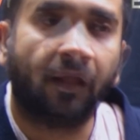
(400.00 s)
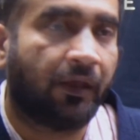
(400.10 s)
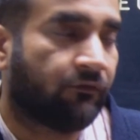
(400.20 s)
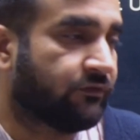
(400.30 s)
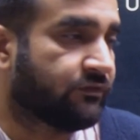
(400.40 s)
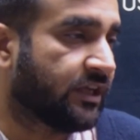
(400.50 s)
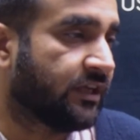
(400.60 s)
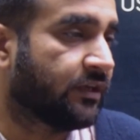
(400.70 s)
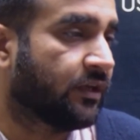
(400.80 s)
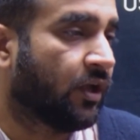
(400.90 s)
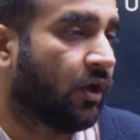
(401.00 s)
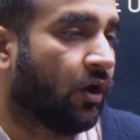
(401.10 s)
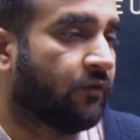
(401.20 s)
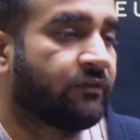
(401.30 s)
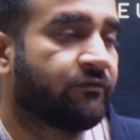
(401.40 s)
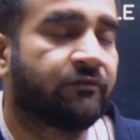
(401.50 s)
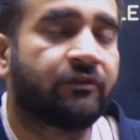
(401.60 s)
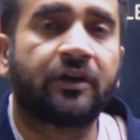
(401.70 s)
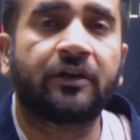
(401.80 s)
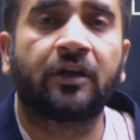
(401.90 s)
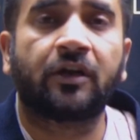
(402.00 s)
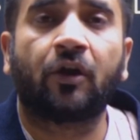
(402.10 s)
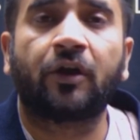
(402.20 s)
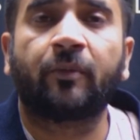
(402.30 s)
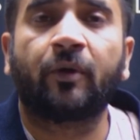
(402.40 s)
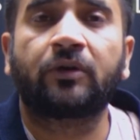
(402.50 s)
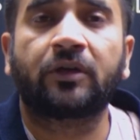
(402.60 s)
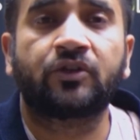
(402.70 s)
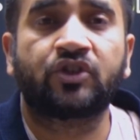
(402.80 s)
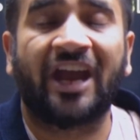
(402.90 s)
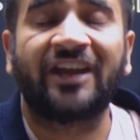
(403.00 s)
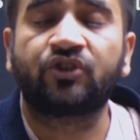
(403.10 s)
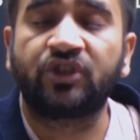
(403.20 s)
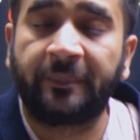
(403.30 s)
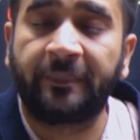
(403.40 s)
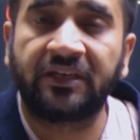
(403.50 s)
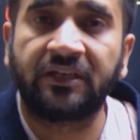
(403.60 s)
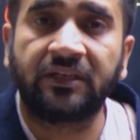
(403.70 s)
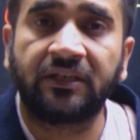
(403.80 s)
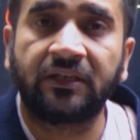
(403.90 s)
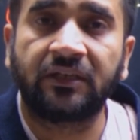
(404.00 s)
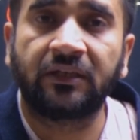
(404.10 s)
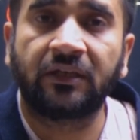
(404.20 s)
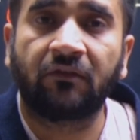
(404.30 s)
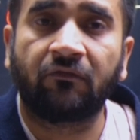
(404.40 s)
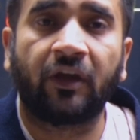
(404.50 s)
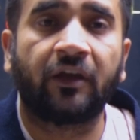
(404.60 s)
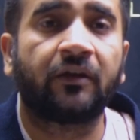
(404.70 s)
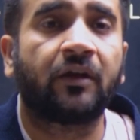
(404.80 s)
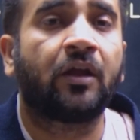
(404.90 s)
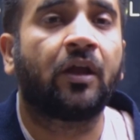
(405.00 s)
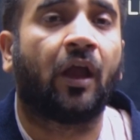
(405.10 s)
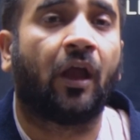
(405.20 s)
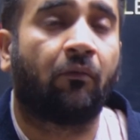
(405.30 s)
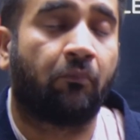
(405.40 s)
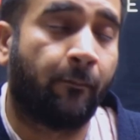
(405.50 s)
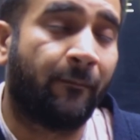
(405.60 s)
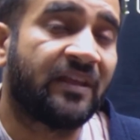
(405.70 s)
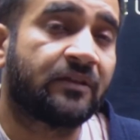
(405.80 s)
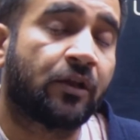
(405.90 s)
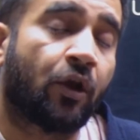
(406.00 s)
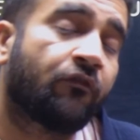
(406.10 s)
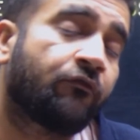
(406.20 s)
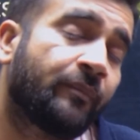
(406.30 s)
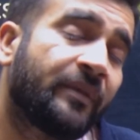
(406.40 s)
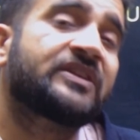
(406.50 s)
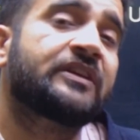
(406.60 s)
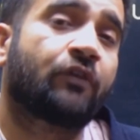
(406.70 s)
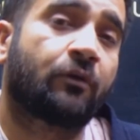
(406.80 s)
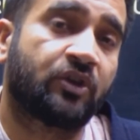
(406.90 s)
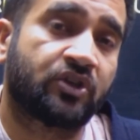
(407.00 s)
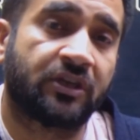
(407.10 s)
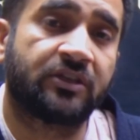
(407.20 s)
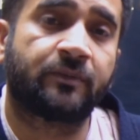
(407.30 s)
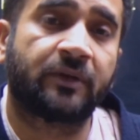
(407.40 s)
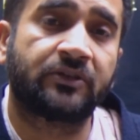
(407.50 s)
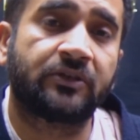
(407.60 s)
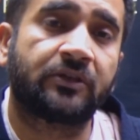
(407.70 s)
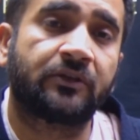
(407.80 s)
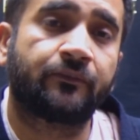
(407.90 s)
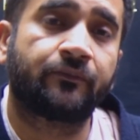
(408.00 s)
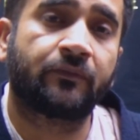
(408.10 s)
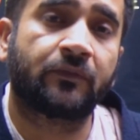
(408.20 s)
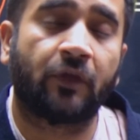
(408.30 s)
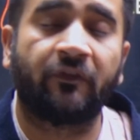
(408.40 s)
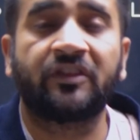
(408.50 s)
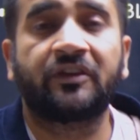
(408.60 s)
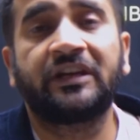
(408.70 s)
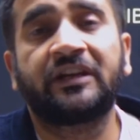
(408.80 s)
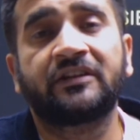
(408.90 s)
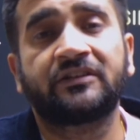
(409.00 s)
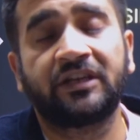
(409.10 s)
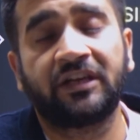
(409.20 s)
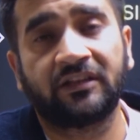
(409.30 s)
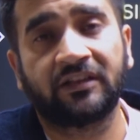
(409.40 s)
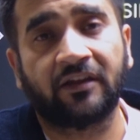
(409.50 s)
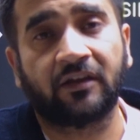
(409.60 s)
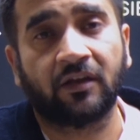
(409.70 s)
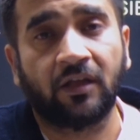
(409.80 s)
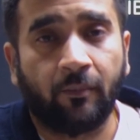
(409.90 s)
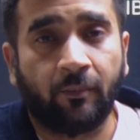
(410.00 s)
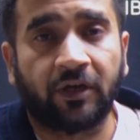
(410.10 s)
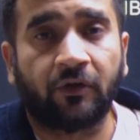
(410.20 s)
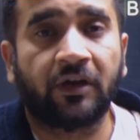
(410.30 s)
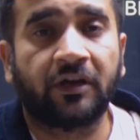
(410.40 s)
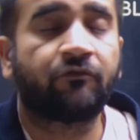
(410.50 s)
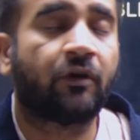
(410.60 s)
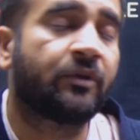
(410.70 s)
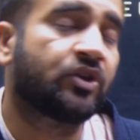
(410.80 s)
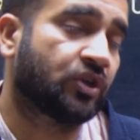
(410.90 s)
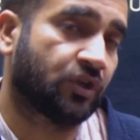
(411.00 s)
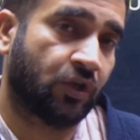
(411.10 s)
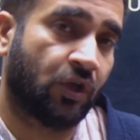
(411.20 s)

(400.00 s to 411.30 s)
We've seen or we've heard a lot about Chat GPT, where a lot of misinformation is present. Now, when the reader is reading that particular information